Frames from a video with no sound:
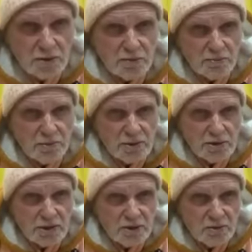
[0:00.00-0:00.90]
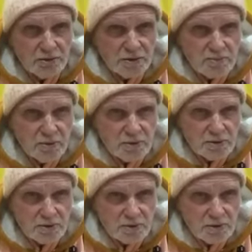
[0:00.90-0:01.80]
So appreciate all these
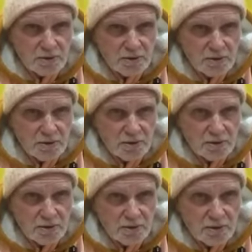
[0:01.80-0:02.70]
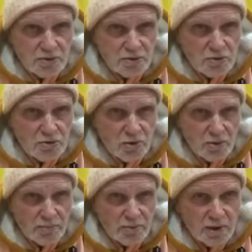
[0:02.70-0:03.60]
points, just to
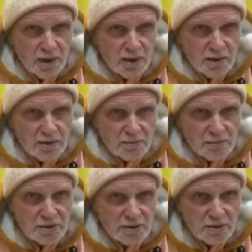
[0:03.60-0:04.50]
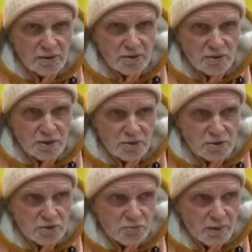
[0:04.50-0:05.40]
drop our material
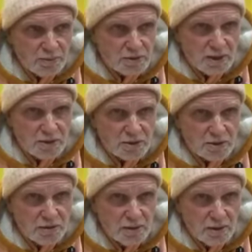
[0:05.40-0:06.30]
social reputation